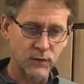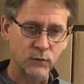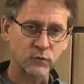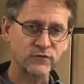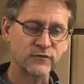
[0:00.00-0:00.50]

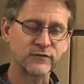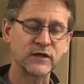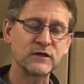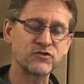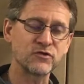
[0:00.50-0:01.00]
What is the
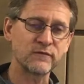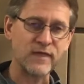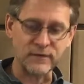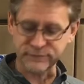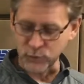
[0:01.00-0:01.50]
condition of
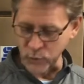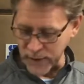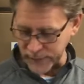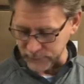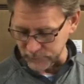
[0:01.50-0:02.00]
that flow
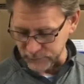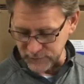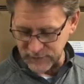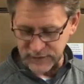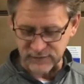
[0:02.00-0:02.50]
guide? The
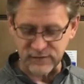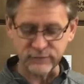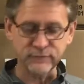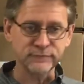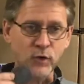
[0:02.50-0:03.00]

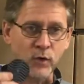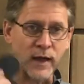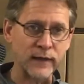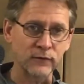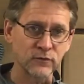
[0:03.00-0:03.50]
T87 flow
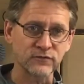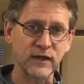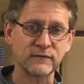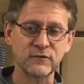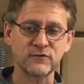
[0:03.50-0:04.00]
guide looks
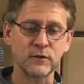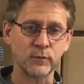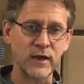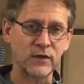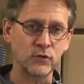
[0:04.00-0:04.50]
like this in a
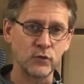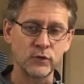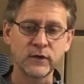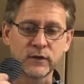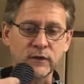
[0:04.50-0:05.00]
brand
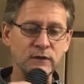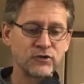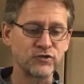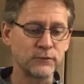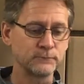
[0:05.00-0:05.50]
new
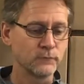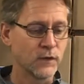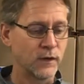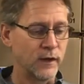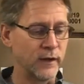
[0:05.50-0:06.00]
condition.
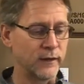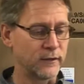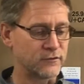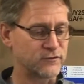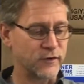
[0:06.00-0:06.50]

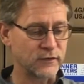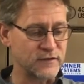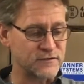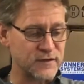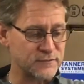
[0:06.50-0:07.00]
It's fairly
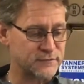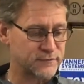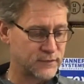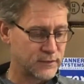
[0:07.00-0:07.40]
stiff.